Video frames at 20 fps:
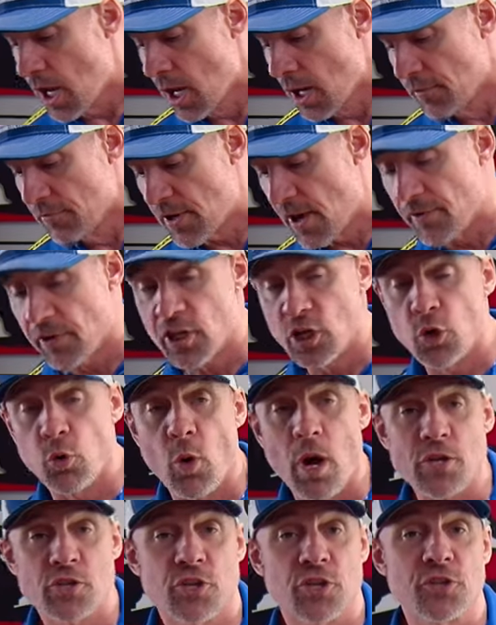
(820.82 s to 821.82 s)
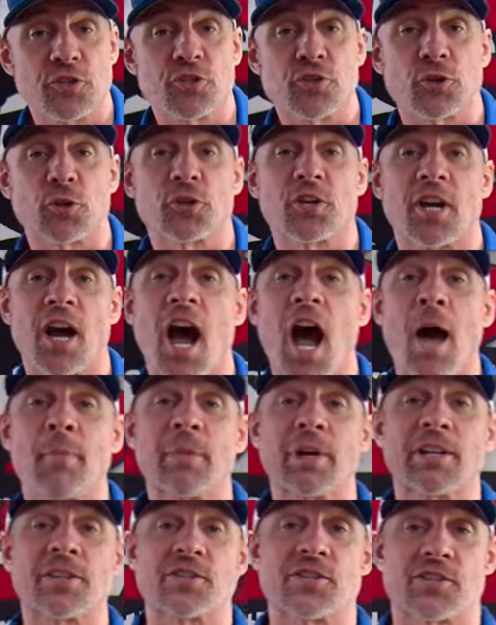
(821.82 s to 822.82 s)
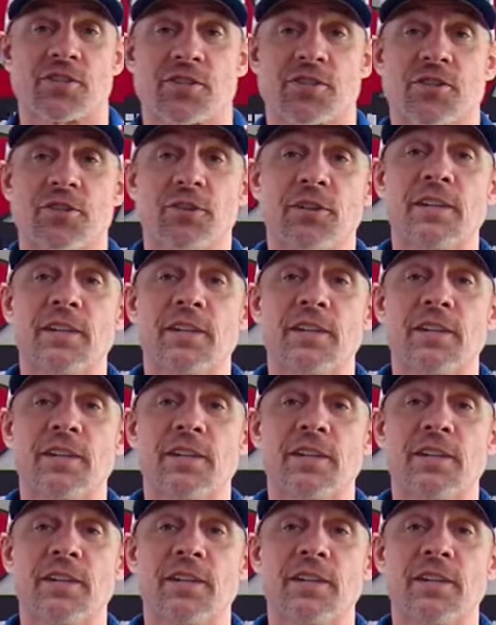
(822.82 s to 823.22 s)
If you have any questions or comments,